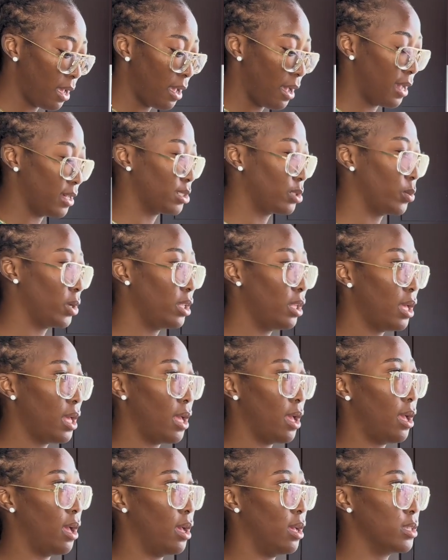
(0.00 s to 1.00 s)
as well
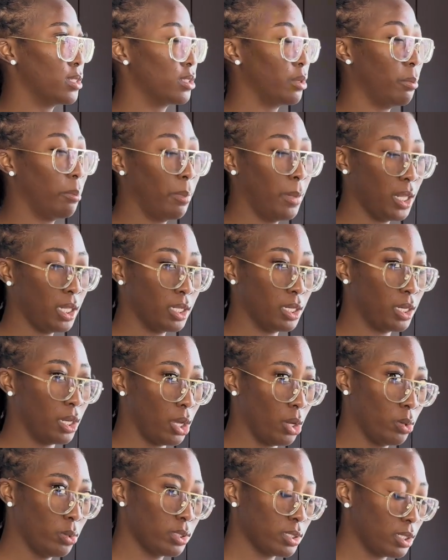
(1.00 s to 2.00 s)
as
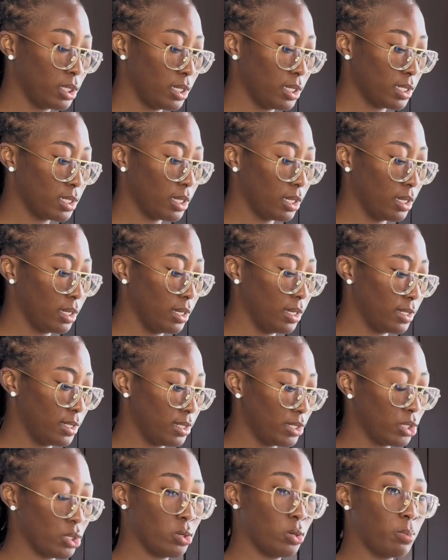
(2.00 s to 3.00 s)
Milanote. It's a
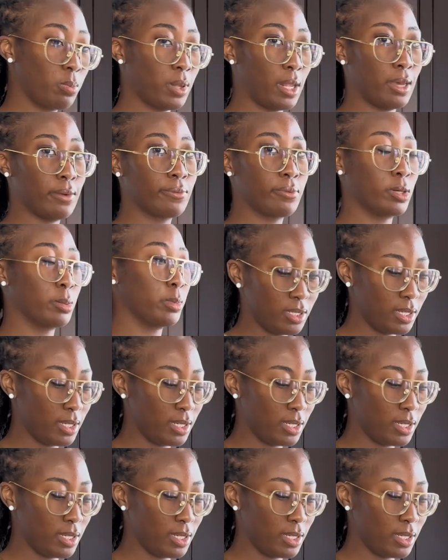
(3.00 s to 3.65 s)
digital platform.